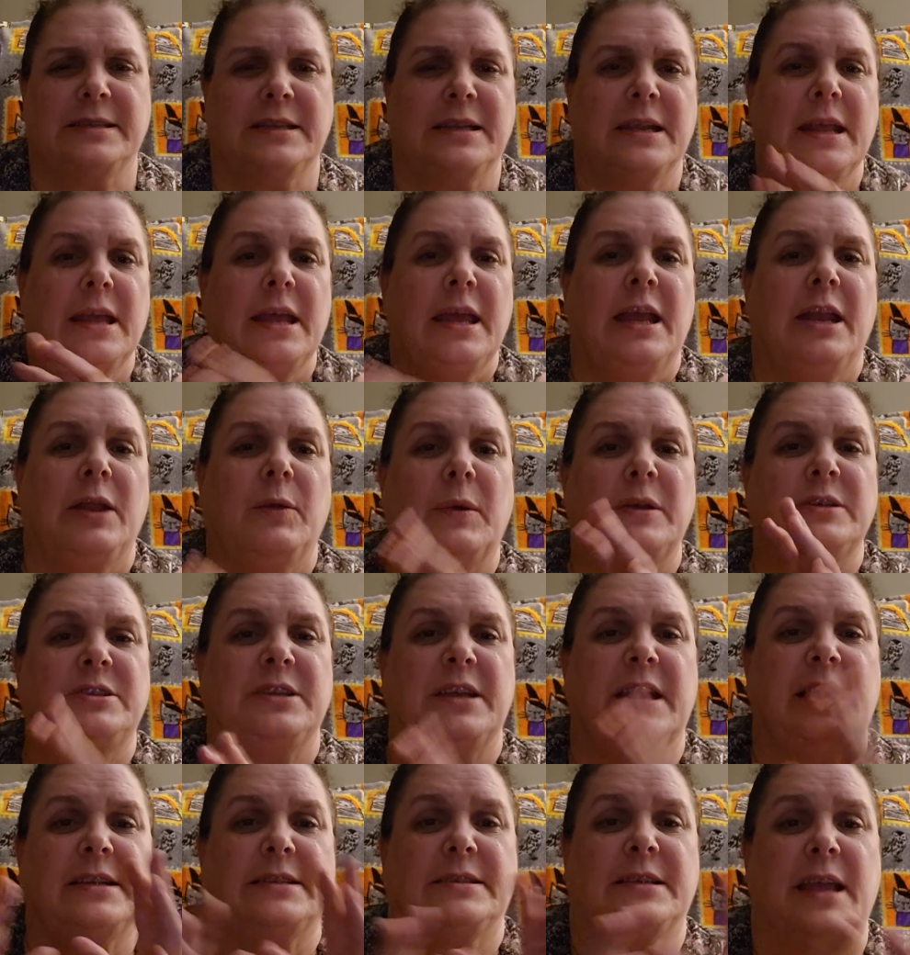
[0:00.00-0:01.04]
And anyway, she
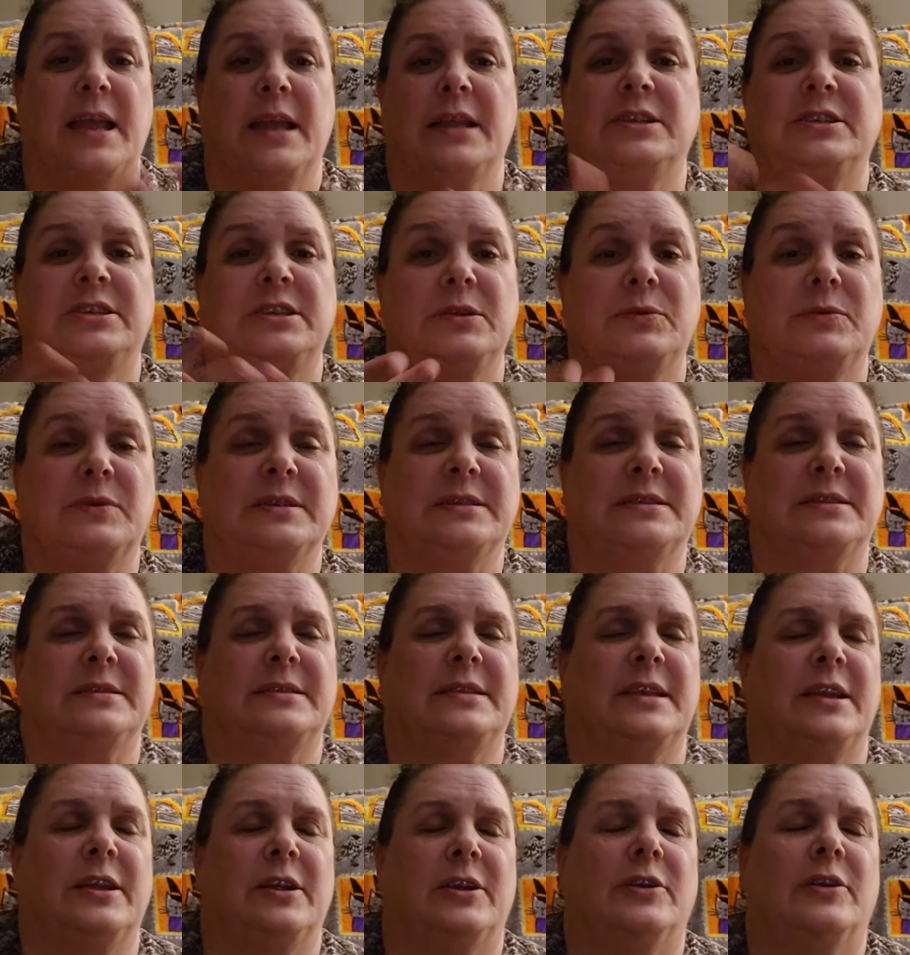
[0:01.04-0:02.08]
has, and she wasn't
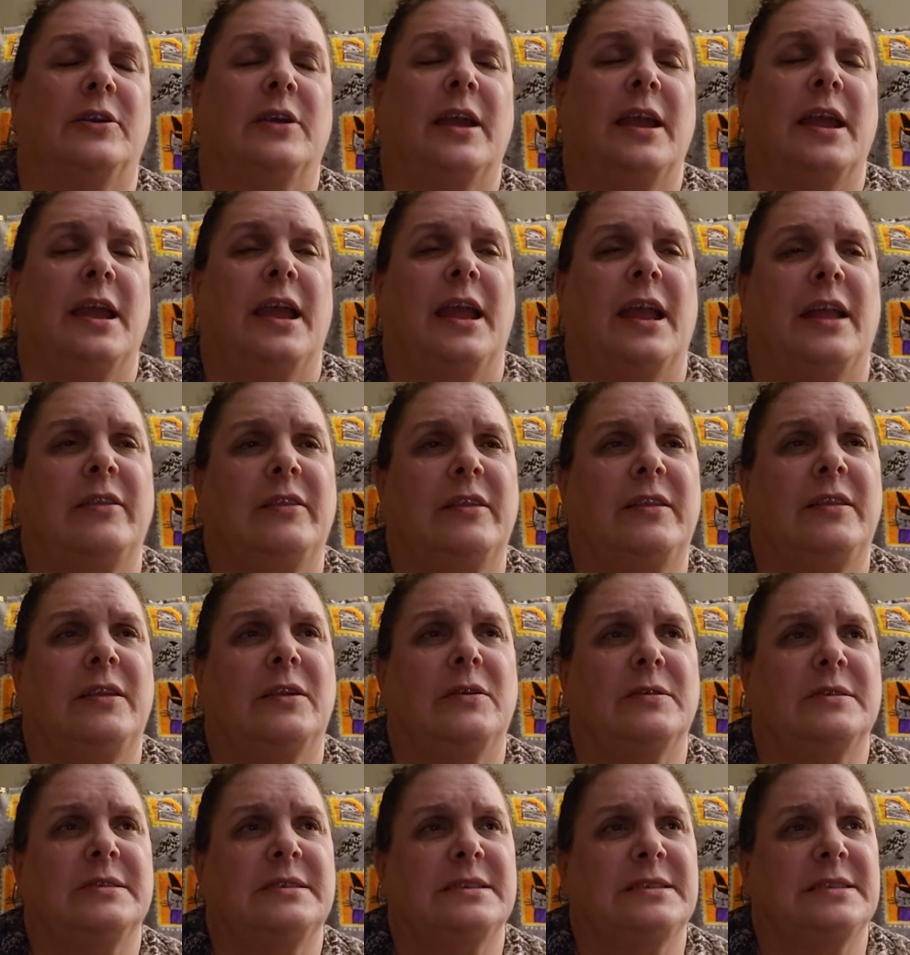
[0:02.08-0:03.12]
there. And then
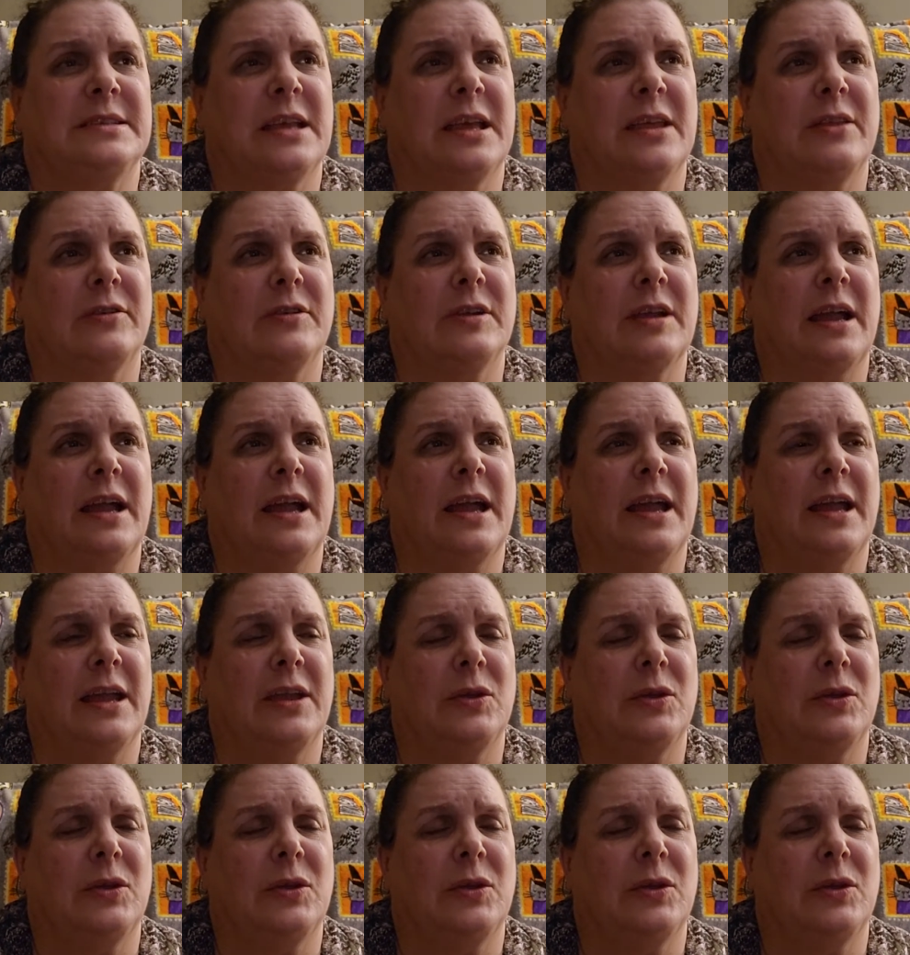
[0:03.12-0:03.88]
there's this other guy